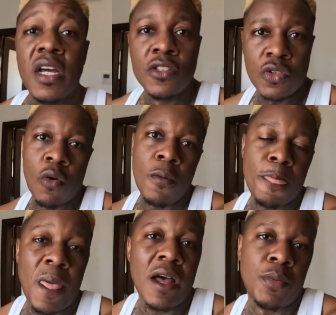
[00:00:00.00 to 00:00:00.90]
So
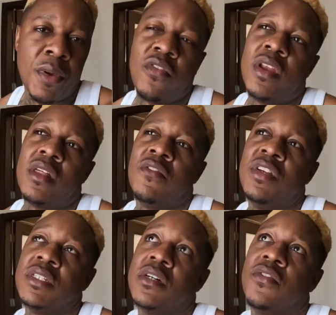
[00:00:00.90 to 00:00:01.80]
I had to pay for another
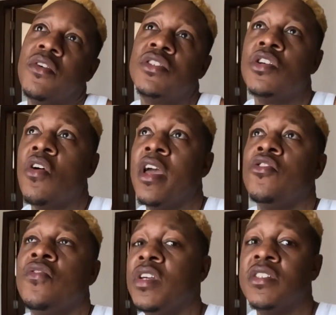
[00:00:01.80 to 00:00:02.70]
visa, for a single
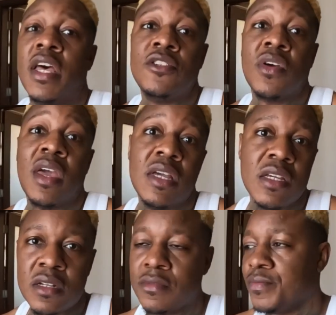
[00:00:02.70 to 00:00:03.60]
entry visa into
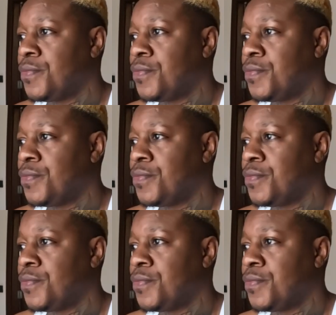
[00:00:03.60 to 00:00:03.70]
Kenya,